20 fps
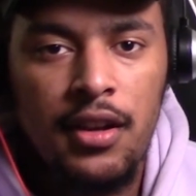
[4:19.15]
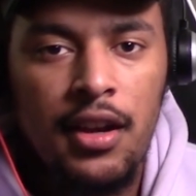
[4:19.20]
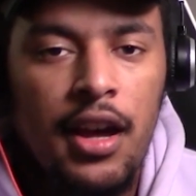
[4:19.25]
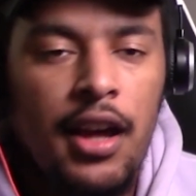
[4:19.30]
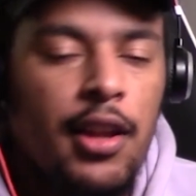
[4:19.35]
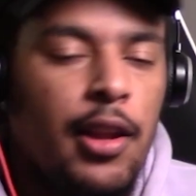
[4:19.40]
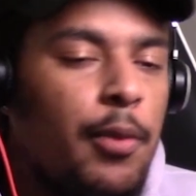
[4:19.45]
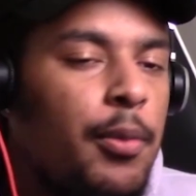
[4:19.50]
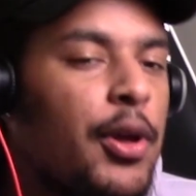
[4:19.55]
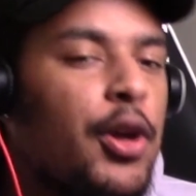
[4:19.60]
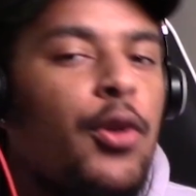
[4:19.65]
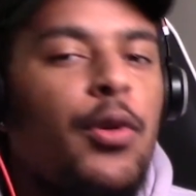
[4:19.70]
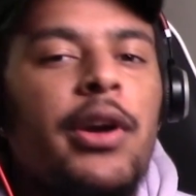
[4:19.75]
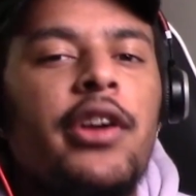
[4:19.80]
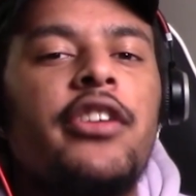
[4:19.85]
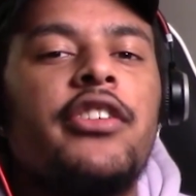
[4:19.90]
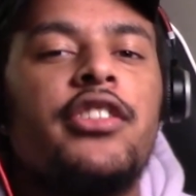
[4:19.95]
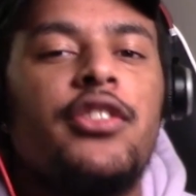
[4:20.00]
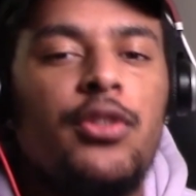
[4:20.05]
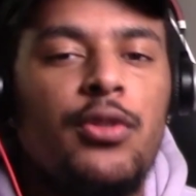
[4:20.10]
A little bit
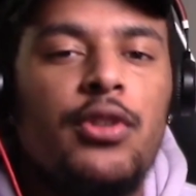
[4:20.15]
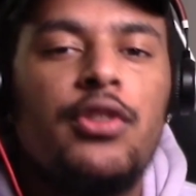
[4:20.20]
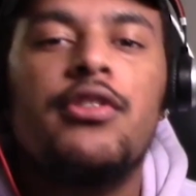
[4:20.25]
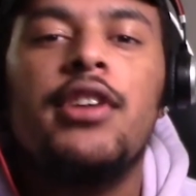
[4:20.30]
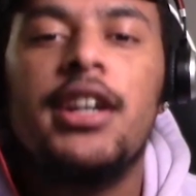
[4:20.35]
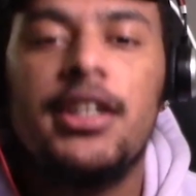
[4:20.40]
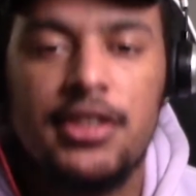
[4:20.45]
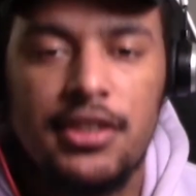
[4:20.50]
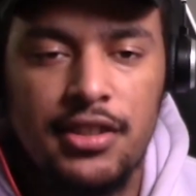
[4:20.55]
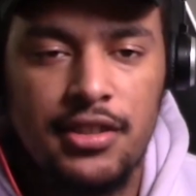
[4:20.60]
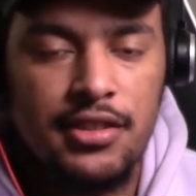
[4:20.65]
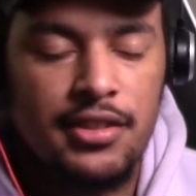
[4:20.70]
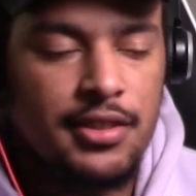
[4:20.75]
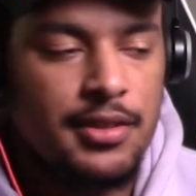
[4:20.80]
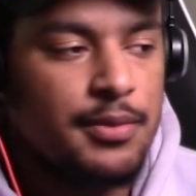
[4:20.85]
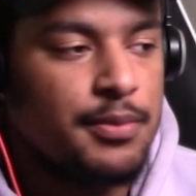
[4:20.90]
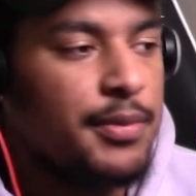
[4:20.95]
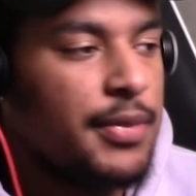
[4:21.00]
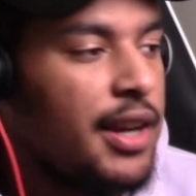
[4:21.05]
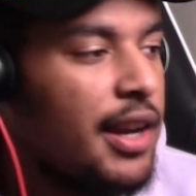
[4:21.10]
quicker to aggression.
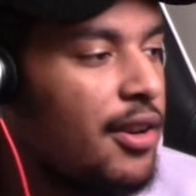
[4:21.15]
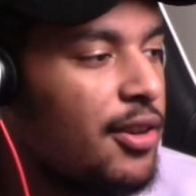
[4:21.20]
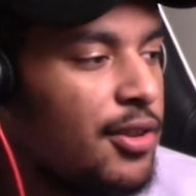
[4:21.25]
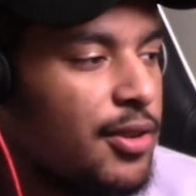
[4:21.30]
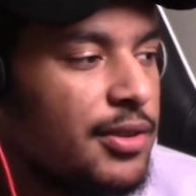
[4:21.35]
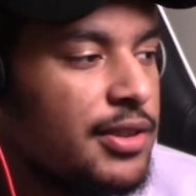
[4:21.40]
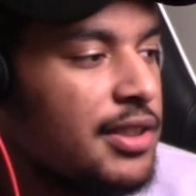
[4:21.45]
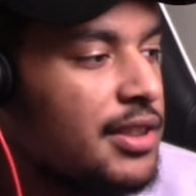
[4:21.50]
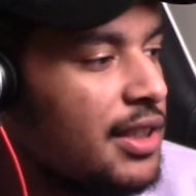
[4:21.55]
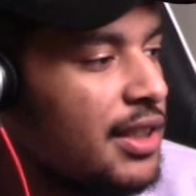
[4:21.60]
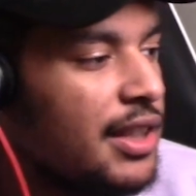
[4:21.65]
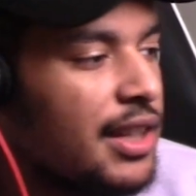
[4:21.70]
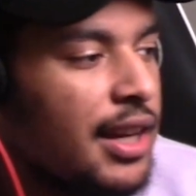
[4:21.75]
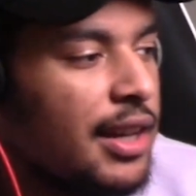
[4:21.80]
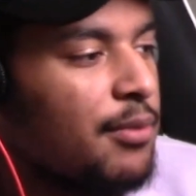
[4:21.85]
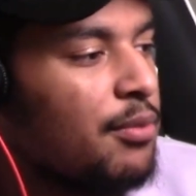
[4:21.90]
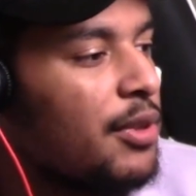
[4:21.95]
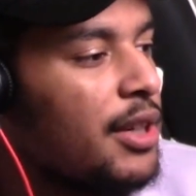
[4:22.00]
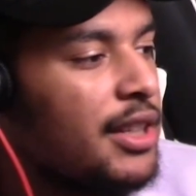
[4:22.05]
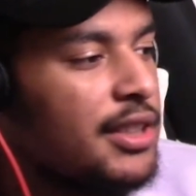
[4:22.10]
But I don't know, this nigga
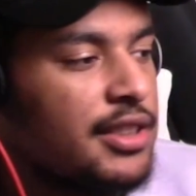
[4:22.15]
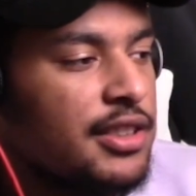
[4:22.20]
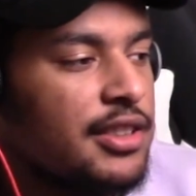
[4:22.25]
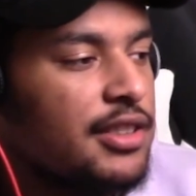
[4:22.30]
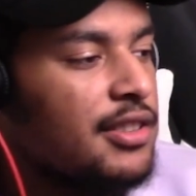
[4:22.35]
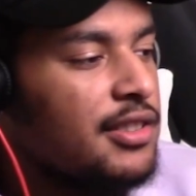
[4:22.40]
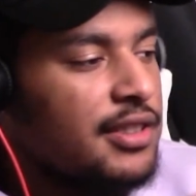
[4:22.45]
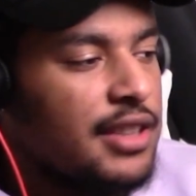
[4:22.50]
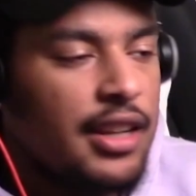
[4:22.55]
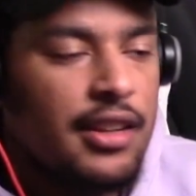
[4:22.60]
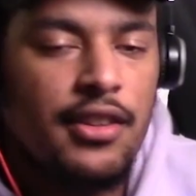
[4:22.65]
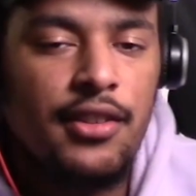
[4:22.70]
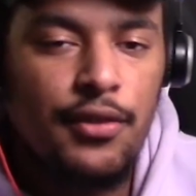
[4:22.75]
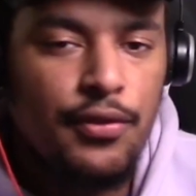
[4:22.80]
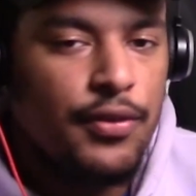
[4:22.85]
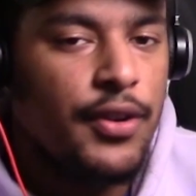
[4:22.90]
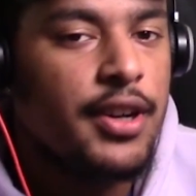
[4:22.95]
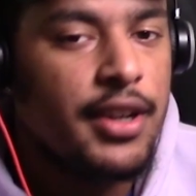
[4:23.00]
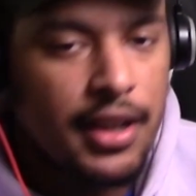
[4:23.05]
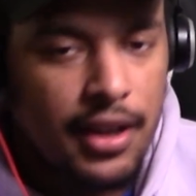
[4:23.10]
got braids and just zen the
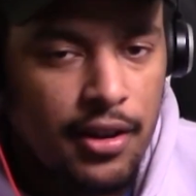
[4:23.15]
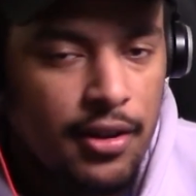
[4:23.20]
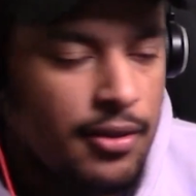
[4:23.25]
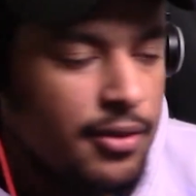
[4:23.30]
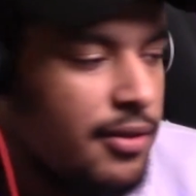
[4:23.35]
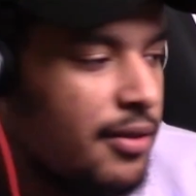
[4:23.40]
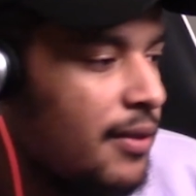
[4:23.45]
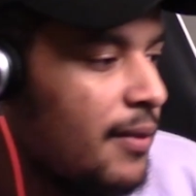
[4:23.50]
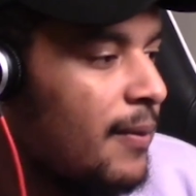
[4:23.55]
fuck out.